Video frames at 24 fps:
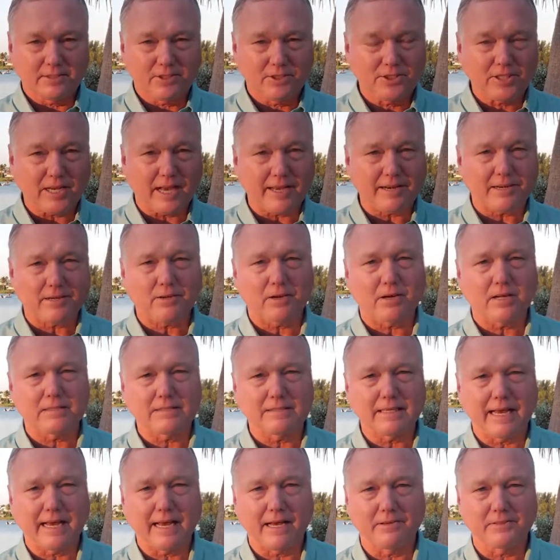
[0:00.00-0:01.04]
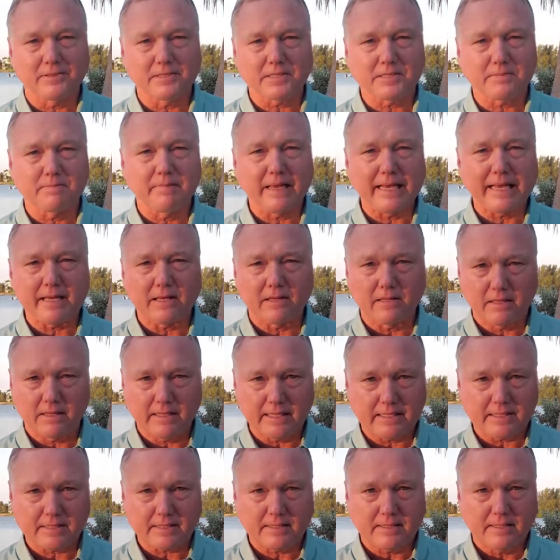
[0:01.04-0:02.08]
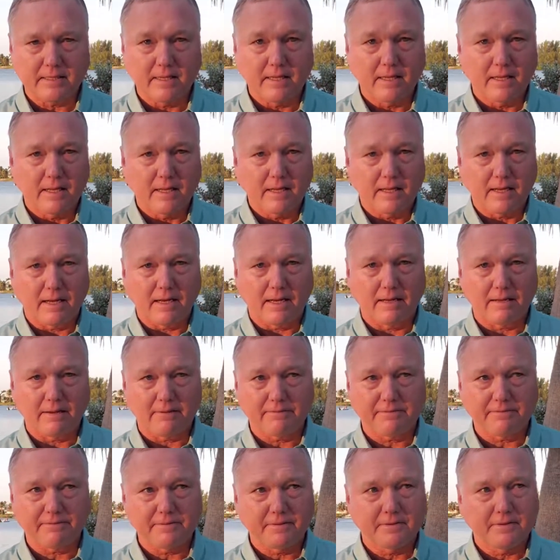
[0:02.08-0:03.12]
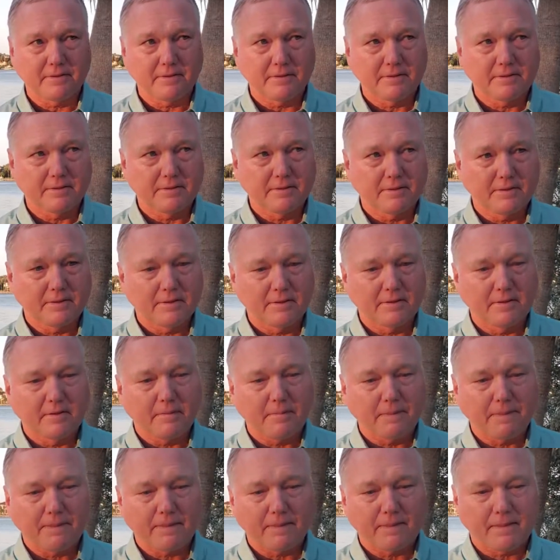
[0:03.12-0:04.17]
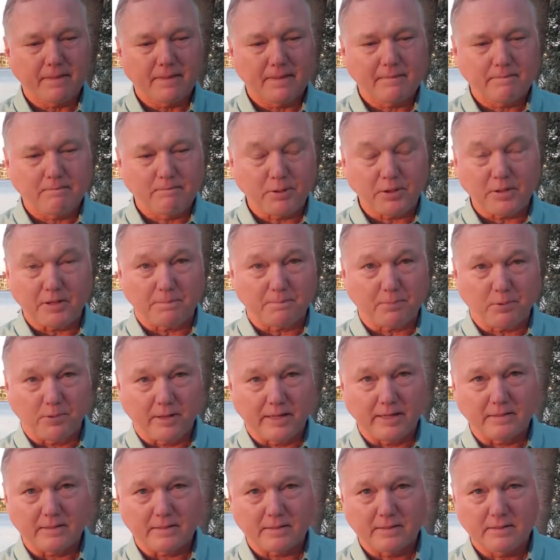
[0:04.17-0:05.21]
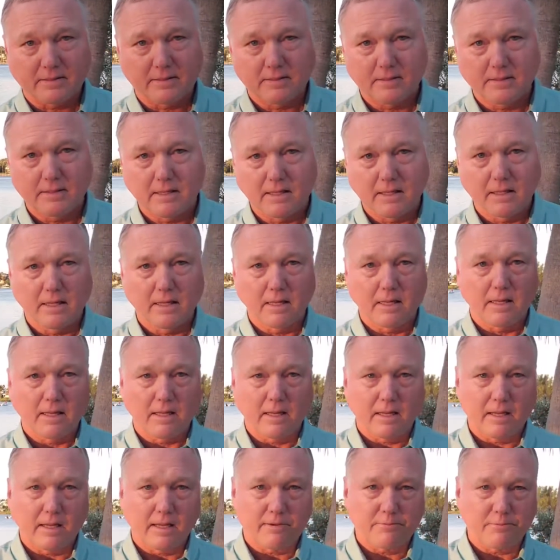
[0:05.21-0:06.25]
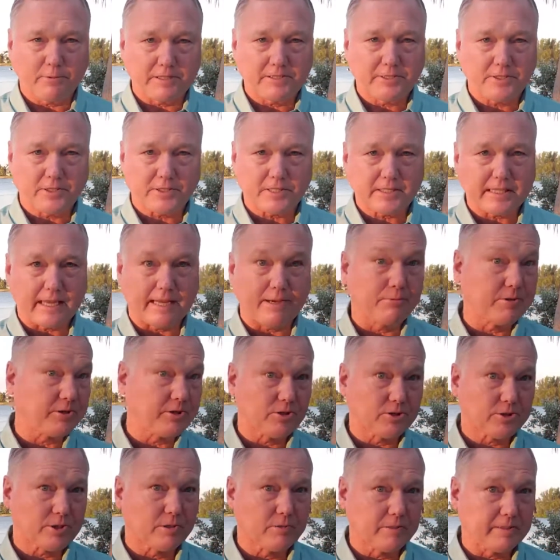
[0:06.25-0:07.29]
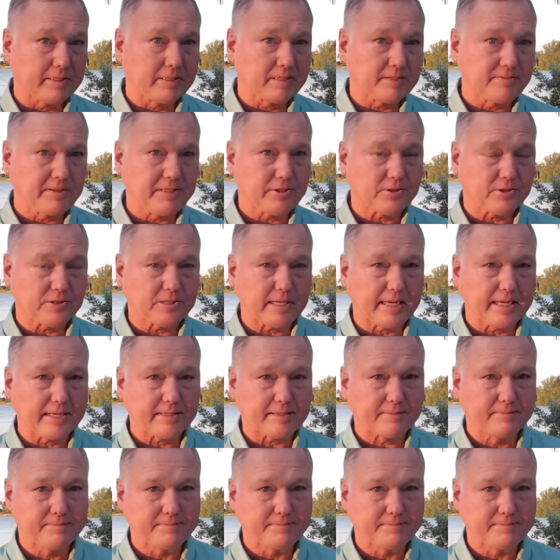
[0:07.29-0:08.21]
Jot it all down. Just make a list of bullet points of what you'll say when you're showing this feature set.